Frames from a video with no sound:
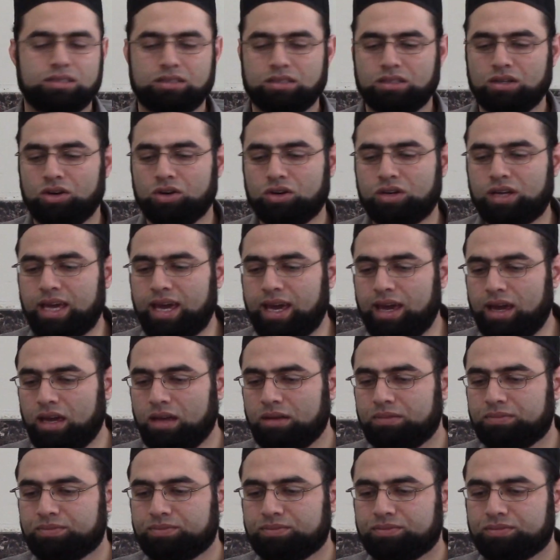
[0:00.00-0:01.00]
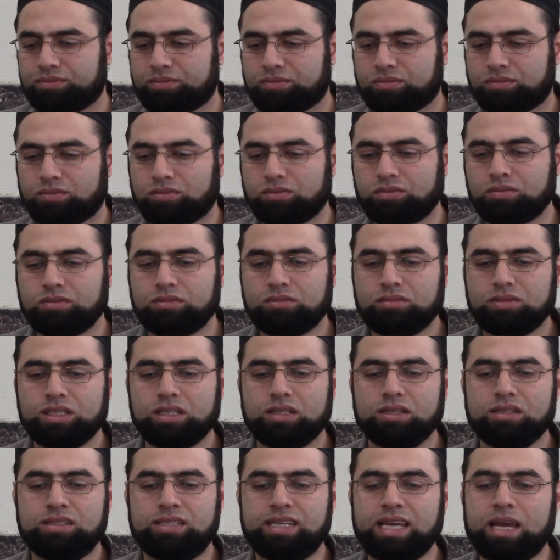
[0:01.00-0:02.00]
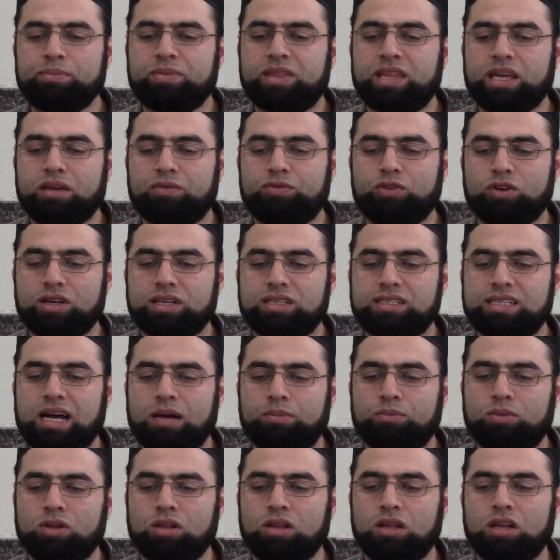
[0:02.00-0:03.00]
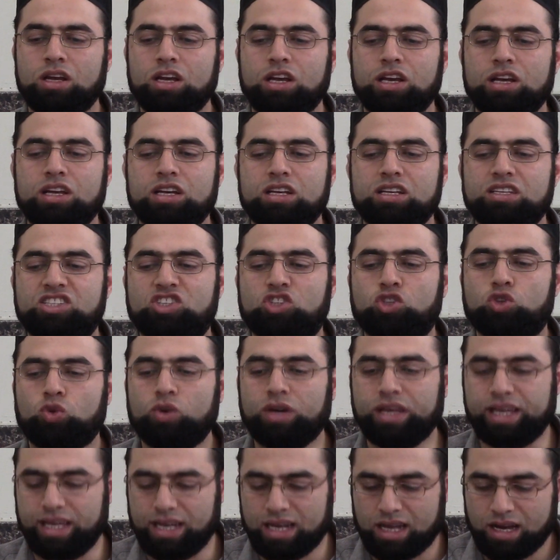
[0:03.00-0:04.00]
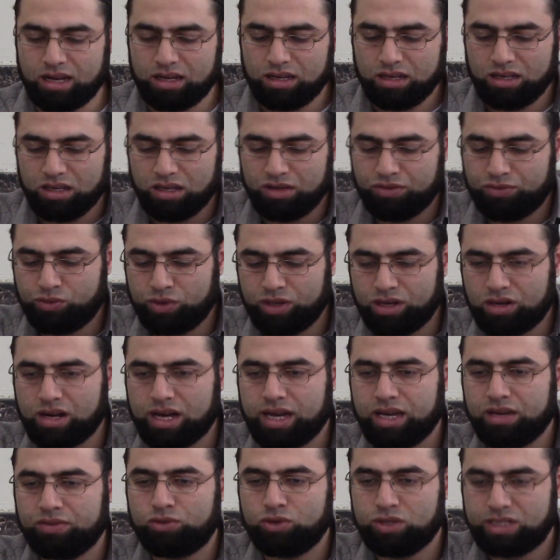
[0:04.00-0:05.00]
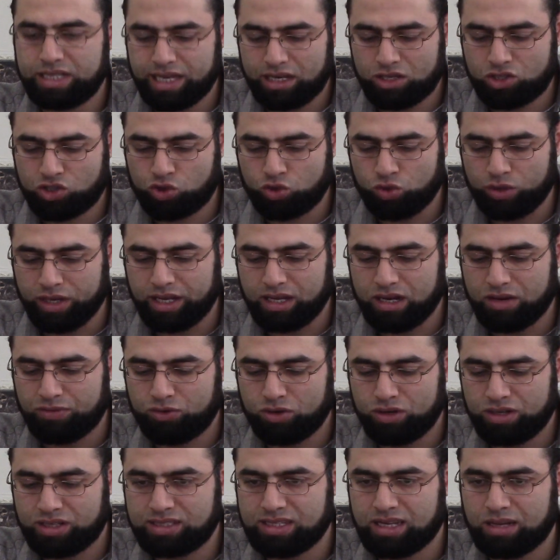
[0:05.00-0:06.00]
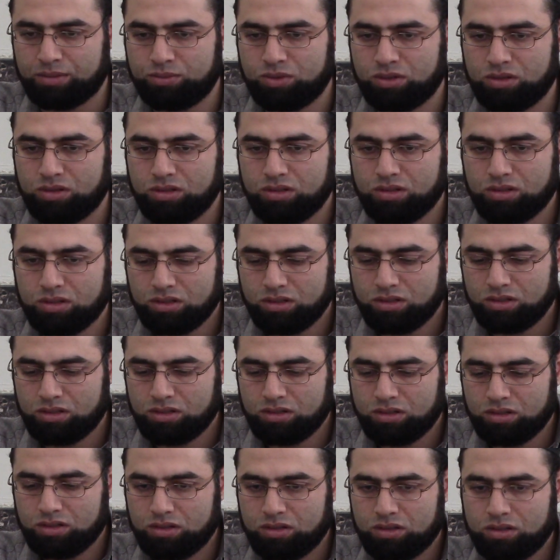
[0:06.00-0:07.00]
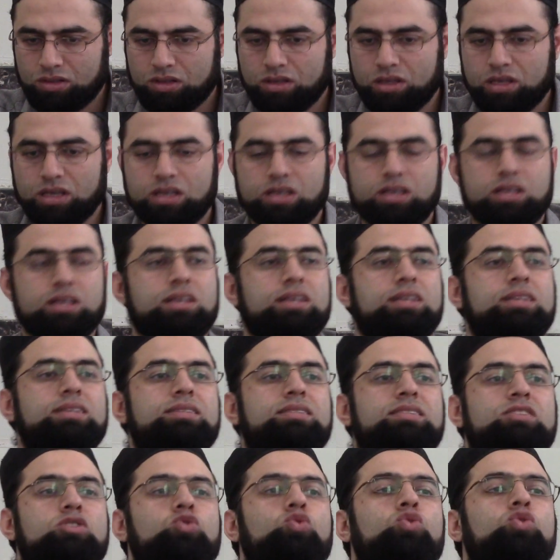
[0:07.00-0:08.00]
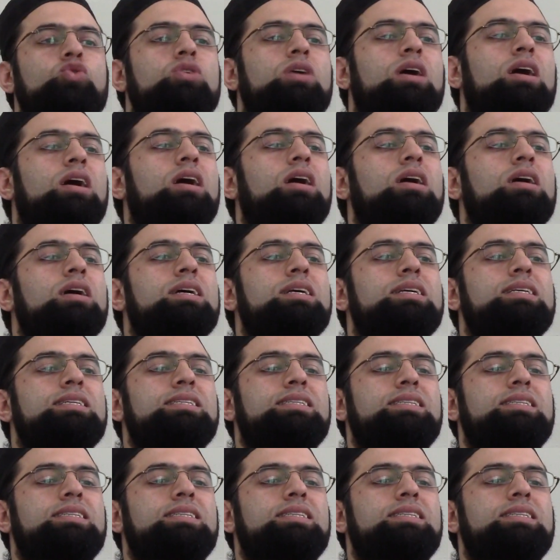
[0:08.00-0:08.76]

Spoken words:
Okay? Same thing, for example, su'ila. If we take su'ila, for example. Su'ila.